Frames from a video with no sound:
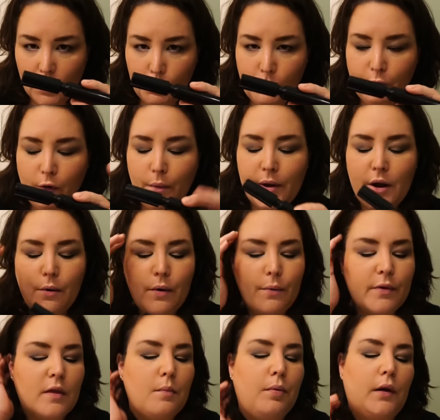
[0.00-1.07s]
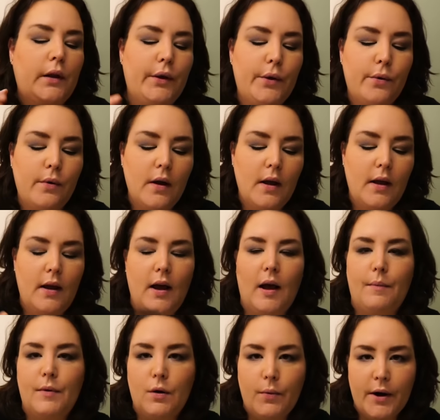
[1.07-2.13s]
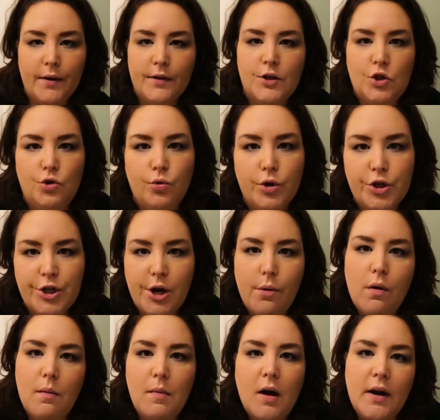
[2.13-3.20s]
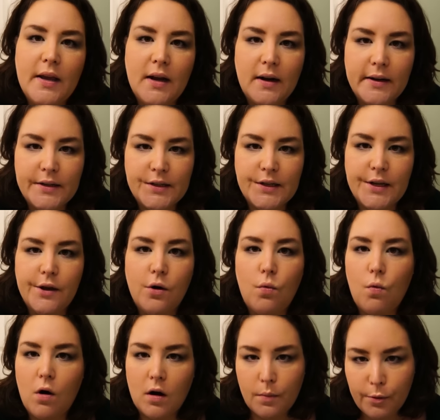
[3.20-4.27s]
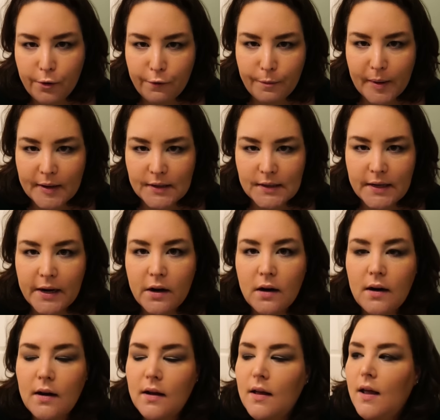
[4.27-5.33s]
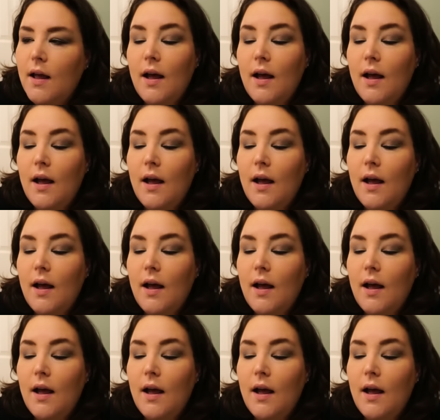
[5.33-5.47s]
before we go in with the blue, I'm gonna wear this Giorgio Armani Eyes to Kill Waterproof Mascara.